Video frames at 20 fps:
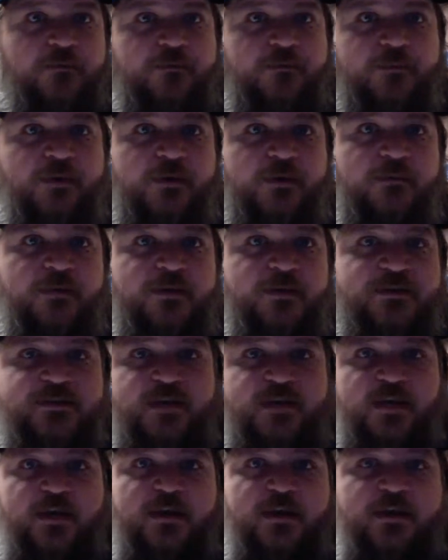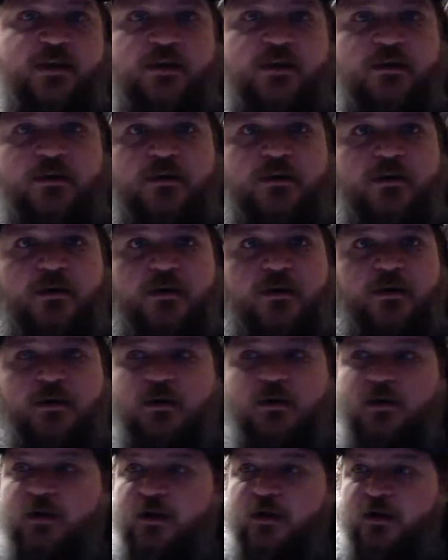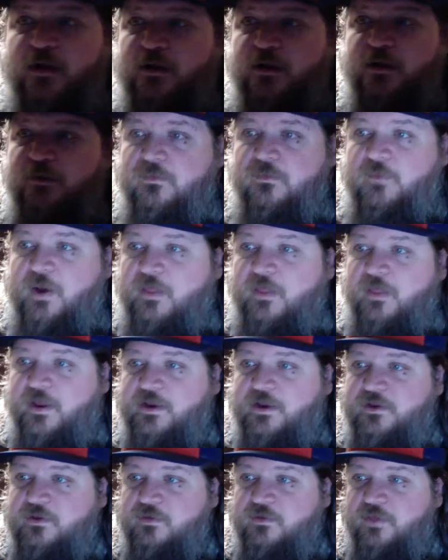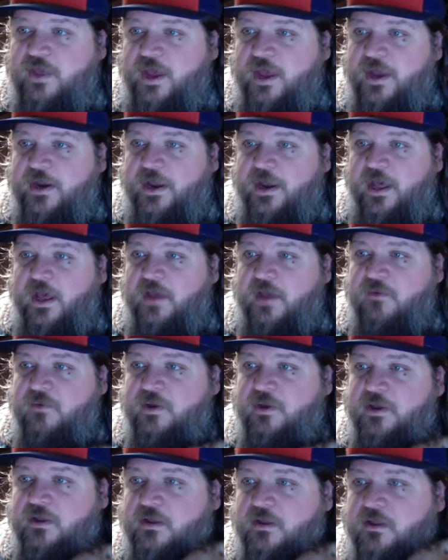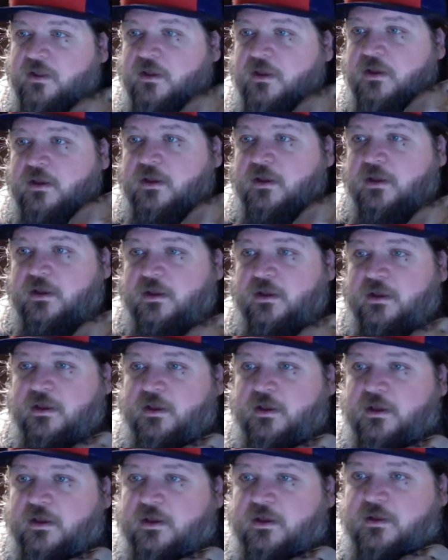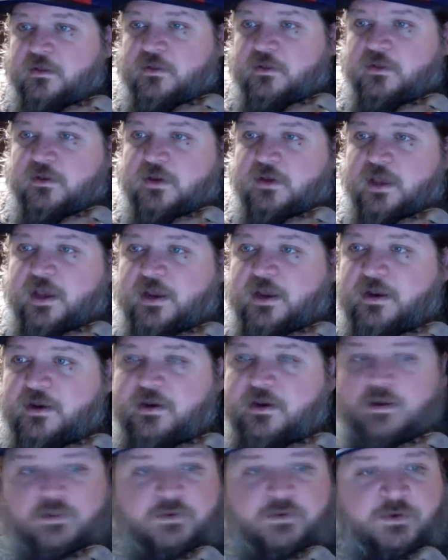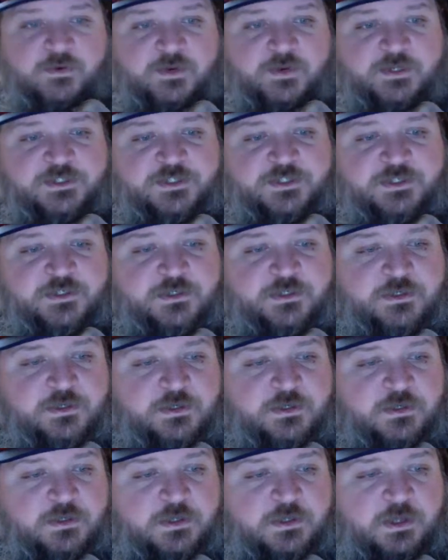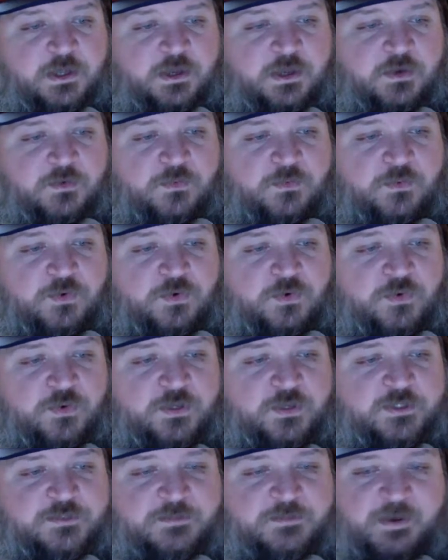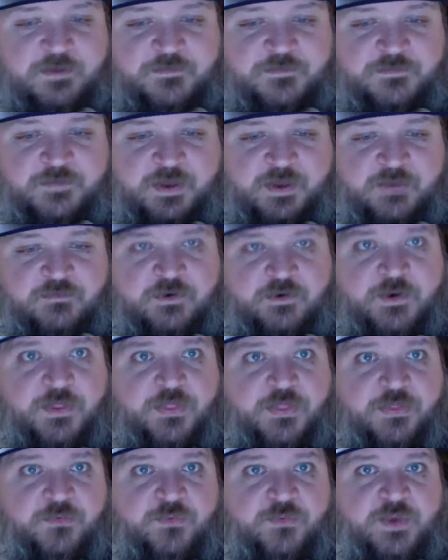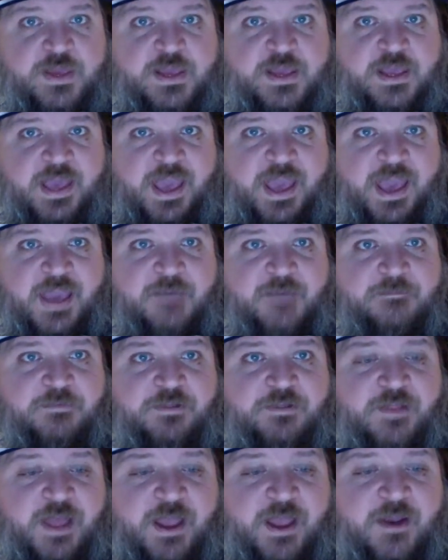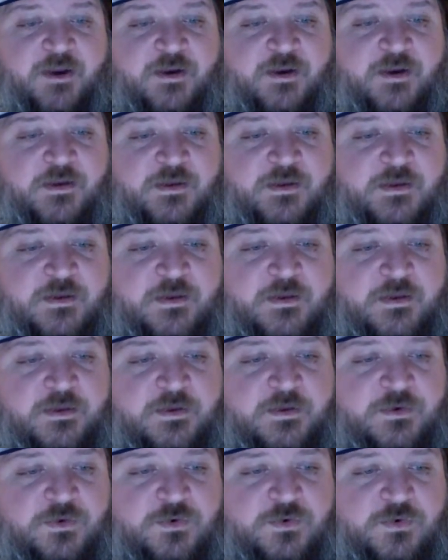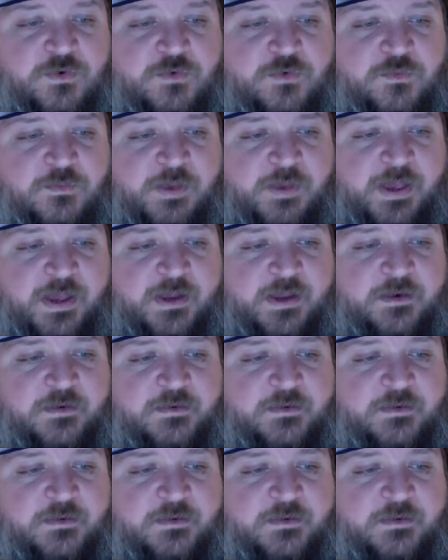Give me a second here. While I do that, I will look at another question. Who is my favorite 3K player? Ooh, man.